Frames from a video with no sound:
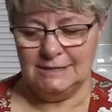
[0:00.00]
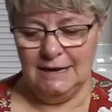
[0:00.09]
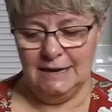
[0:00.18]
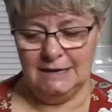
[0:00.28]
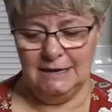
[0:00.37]

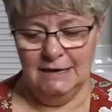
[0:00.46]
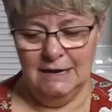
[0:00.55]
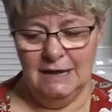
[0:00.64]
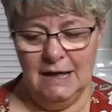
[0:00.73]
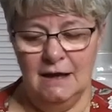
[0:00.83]
like
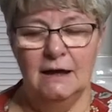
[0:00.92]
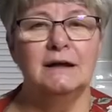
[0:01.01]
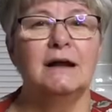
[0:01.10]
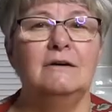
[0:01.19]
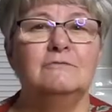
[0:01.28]
uh,
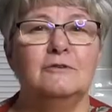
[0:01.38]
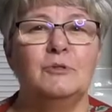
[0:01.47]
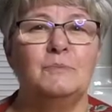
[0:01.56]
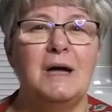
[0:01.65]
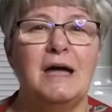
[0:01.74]
cut from
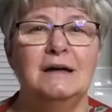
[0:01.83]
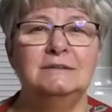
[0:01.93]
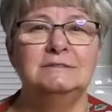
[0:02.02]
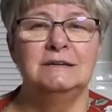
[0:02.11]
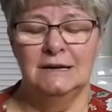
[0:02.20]
the pan.